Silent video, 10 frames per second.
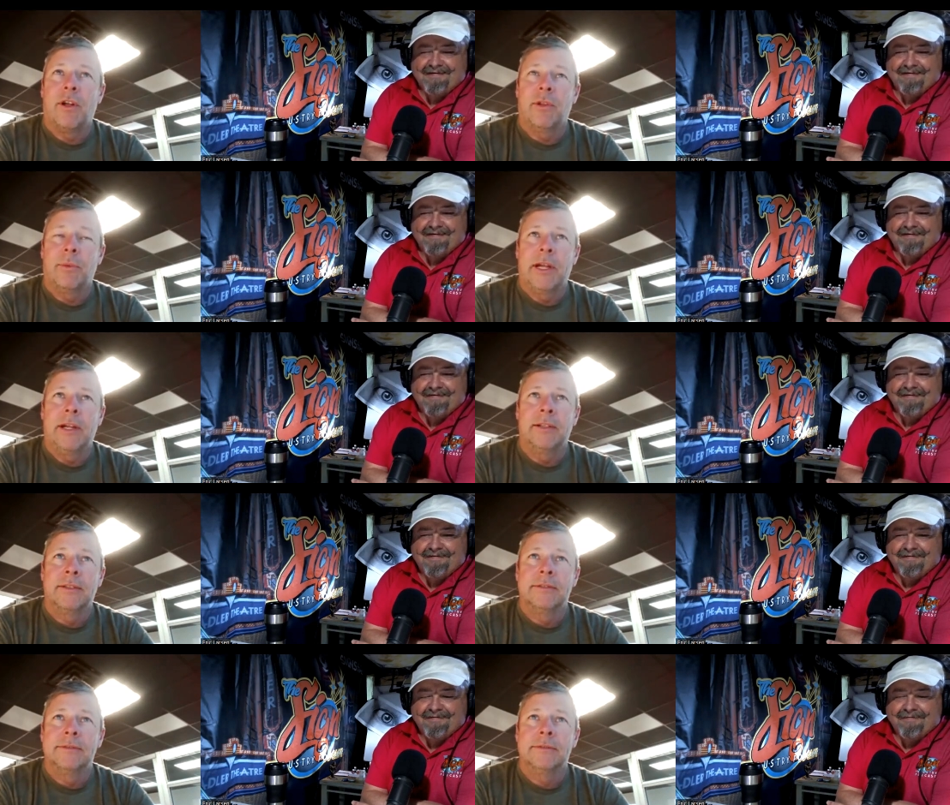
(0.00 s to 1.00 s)
Speaker 1: all the way
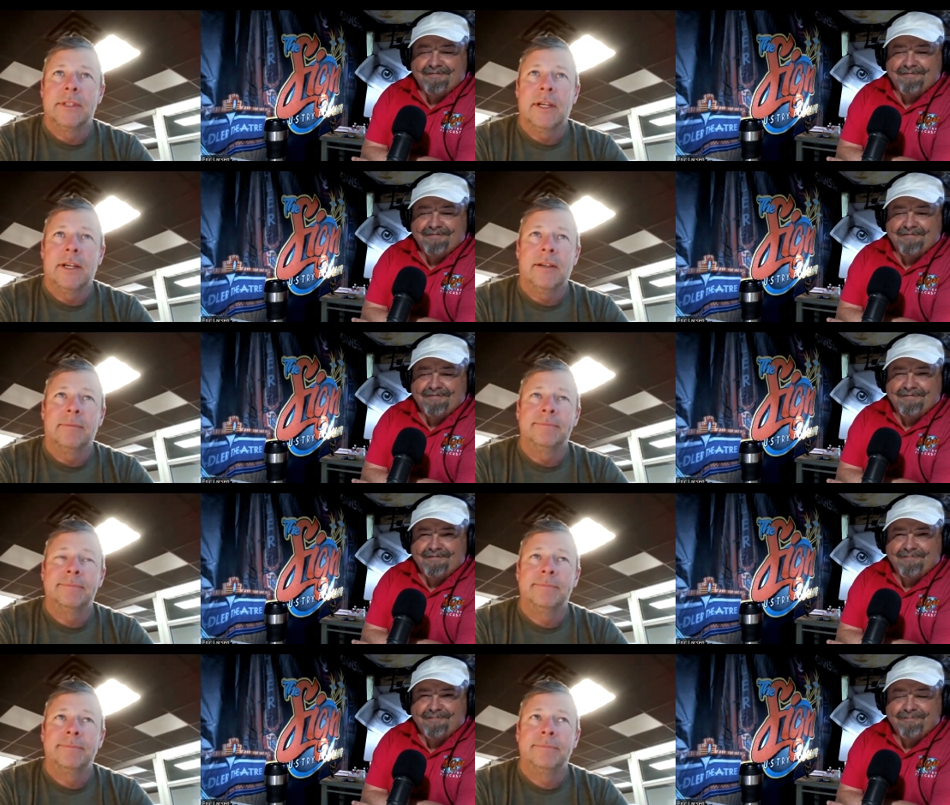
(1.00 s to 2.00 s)
um,
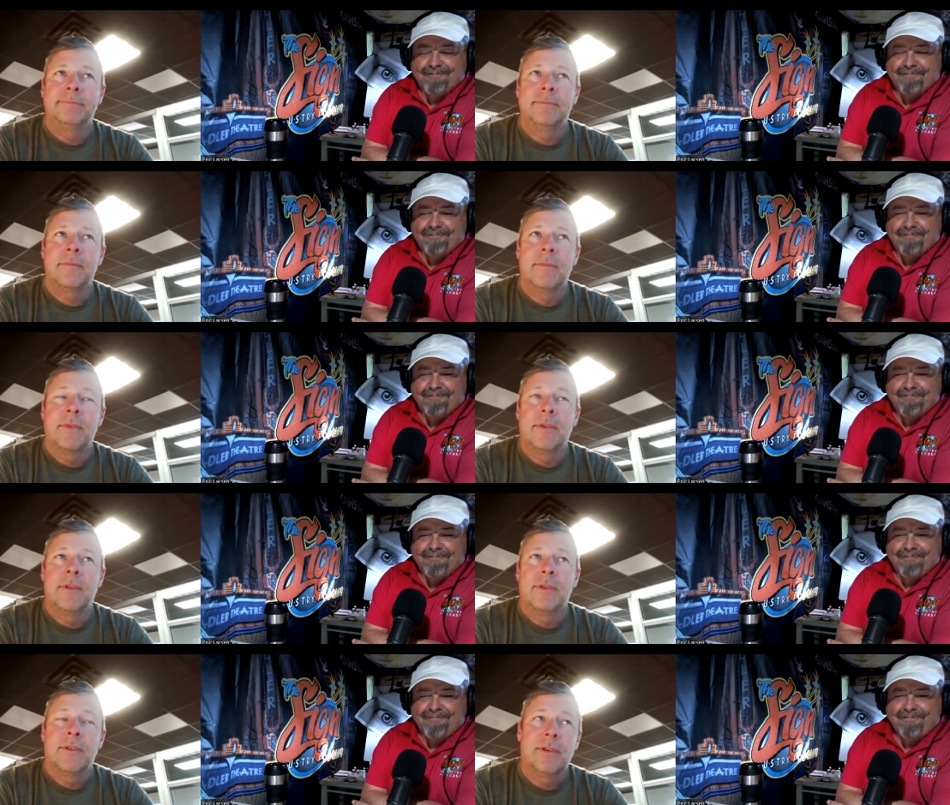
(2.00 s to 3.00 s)

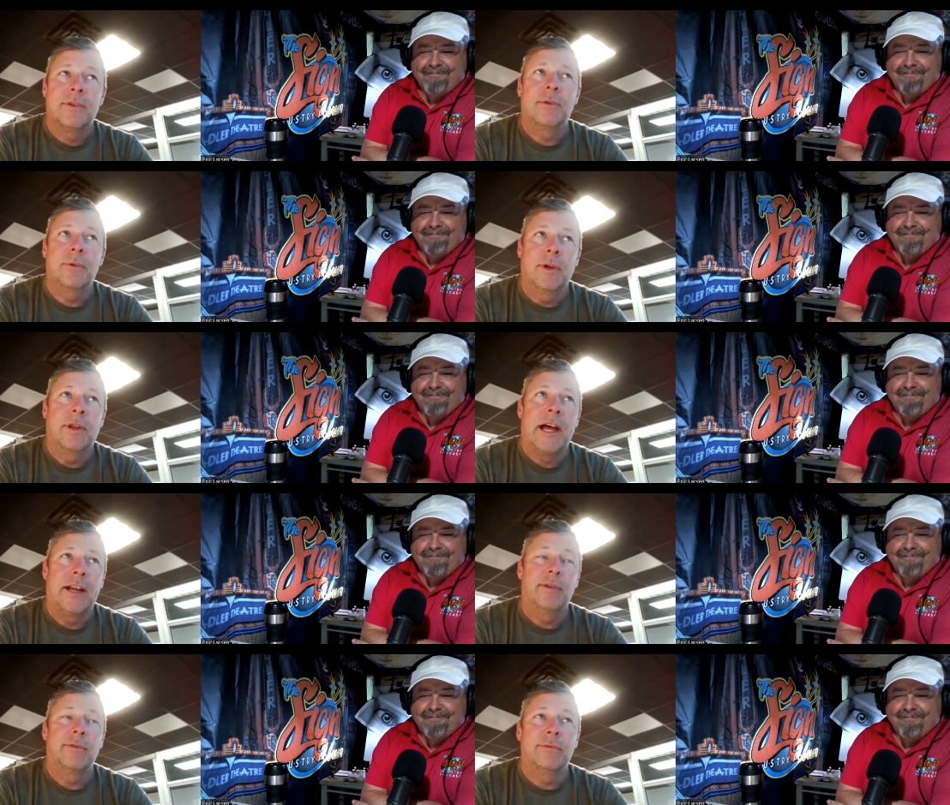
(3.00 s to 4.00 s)
through a
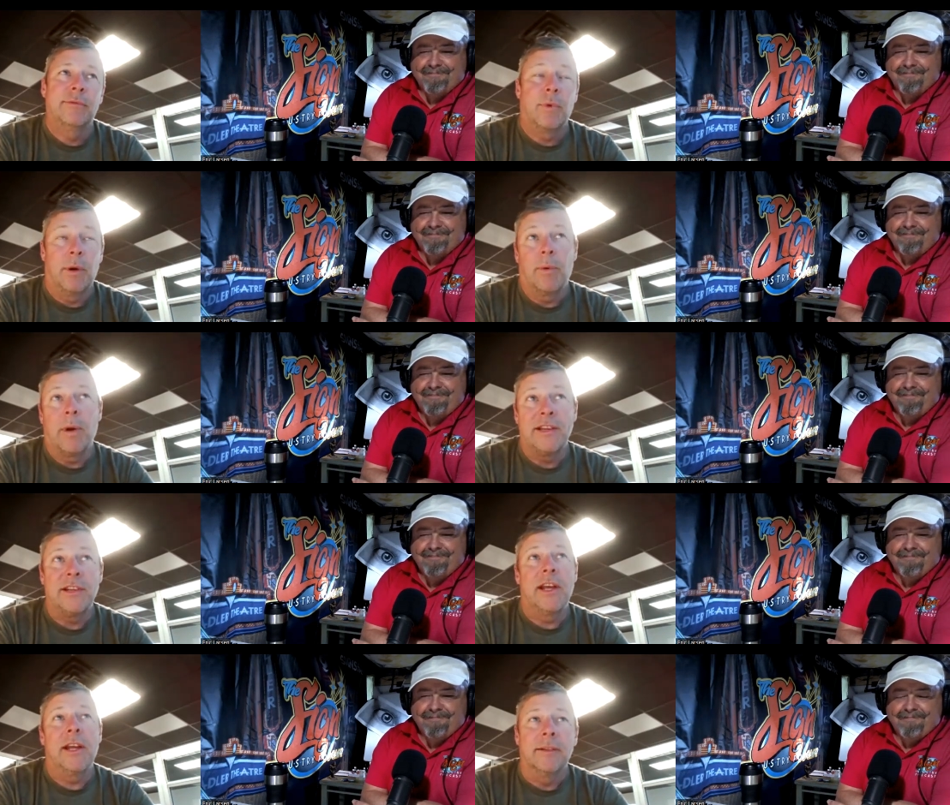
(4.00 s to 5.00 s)
lot of where we're at
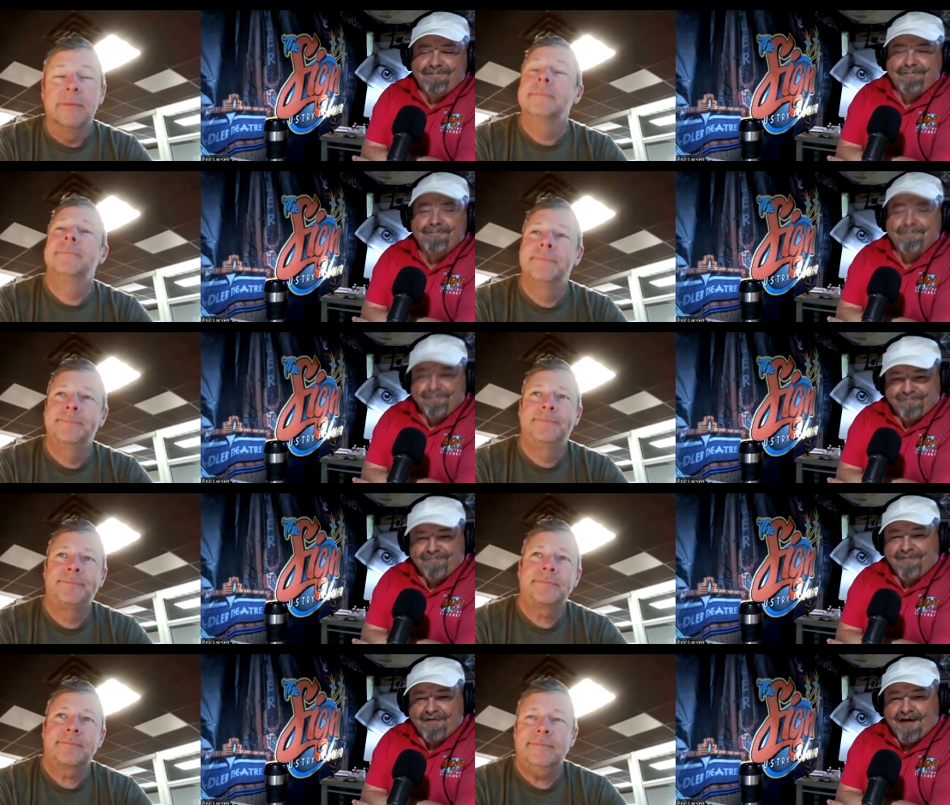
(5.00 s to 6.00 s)
today.
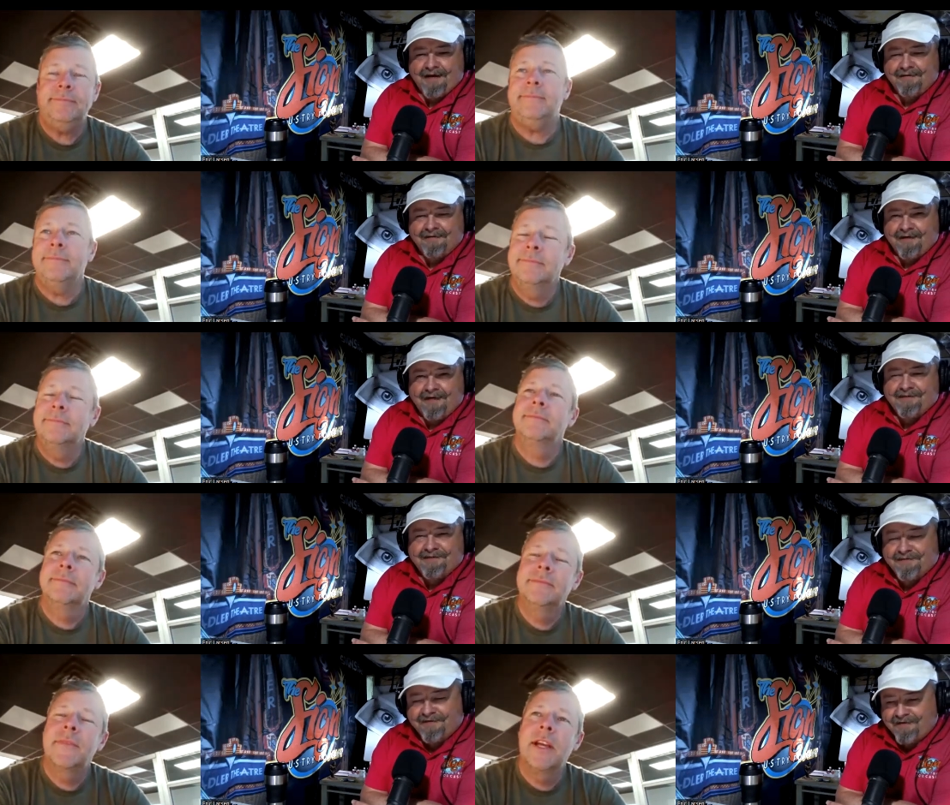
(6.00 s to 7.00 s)
Speaker 2: Yeah,
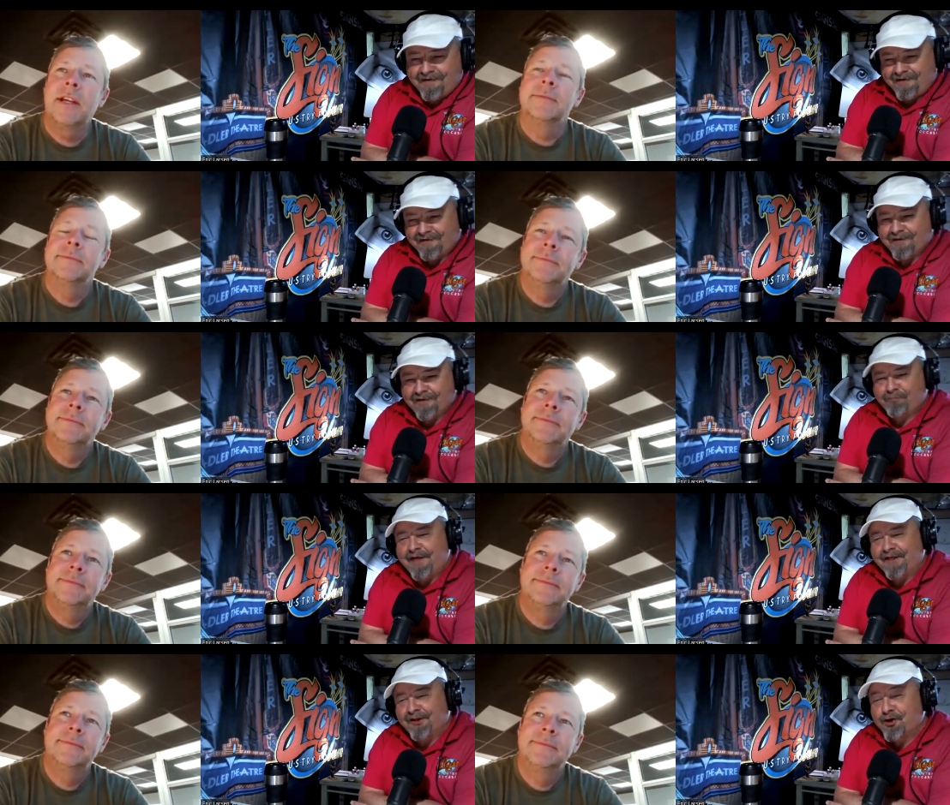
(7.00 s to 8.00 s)
it's yeah.
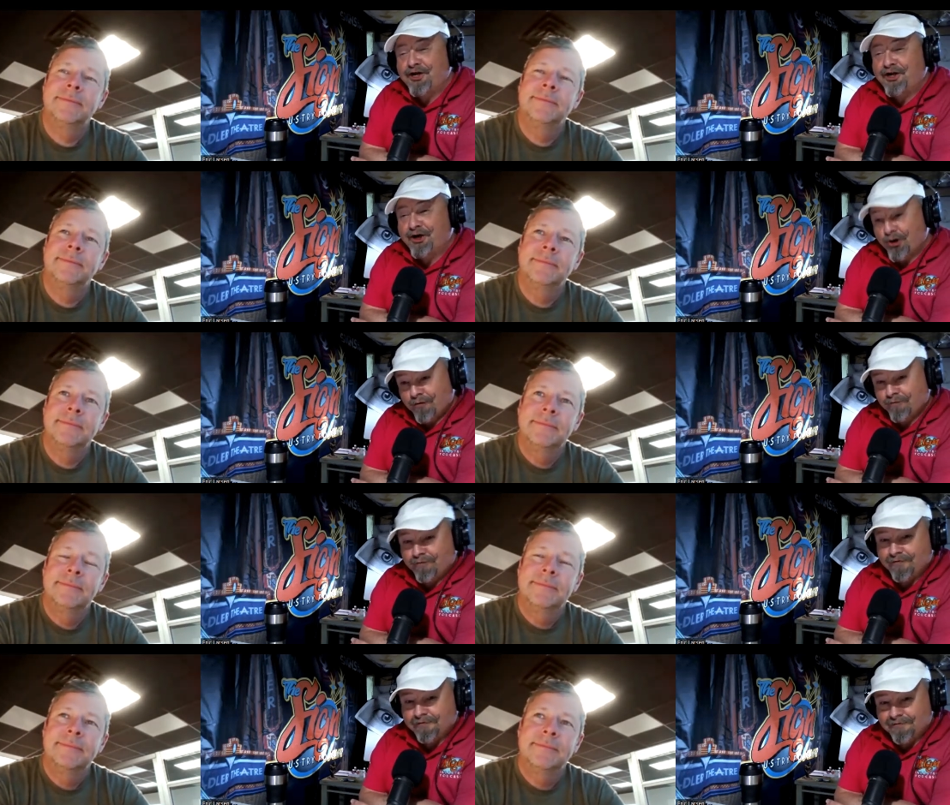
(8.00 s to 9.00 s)
big learning
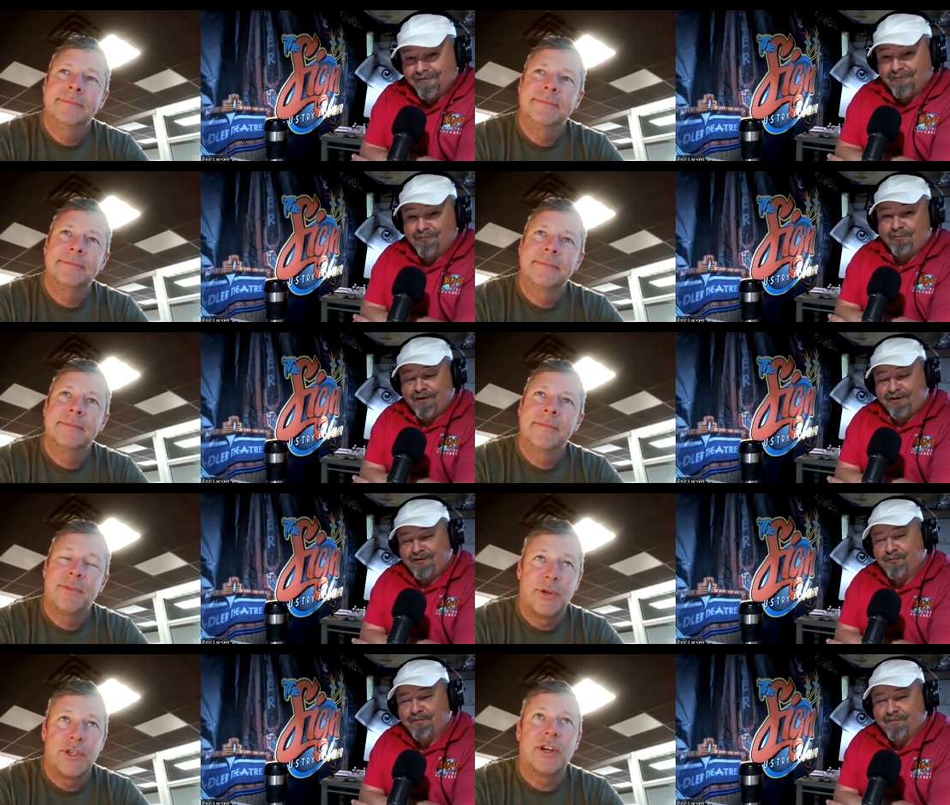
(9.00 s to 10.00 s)
curve, but
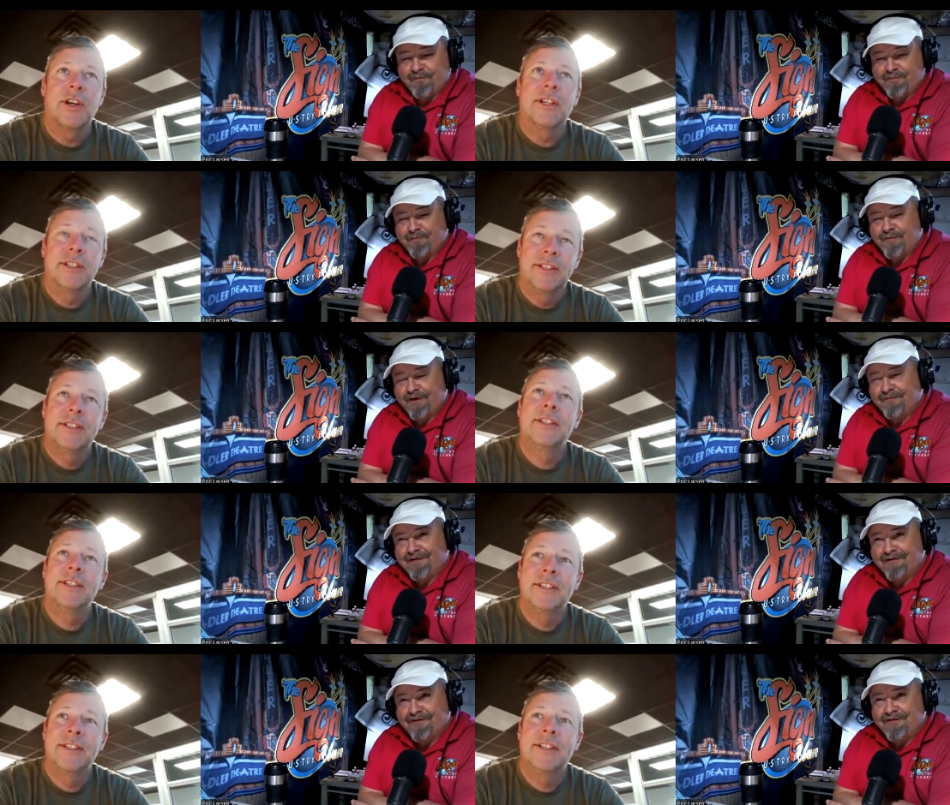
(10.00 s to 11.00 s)
you For sure. But
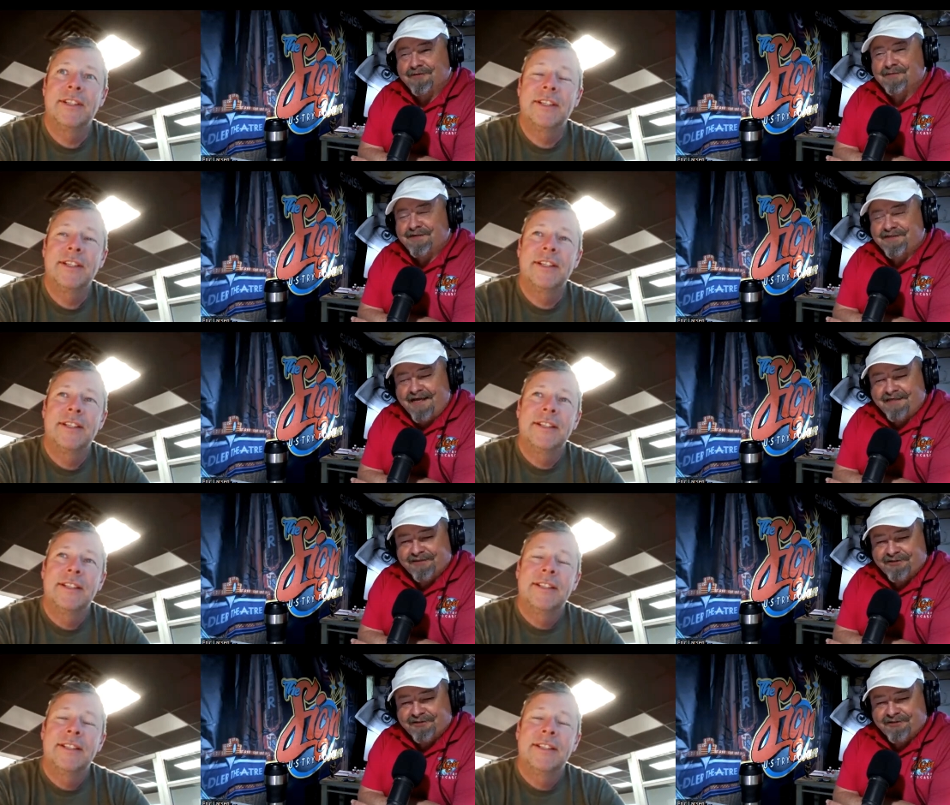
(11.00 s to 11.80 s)
those mistakes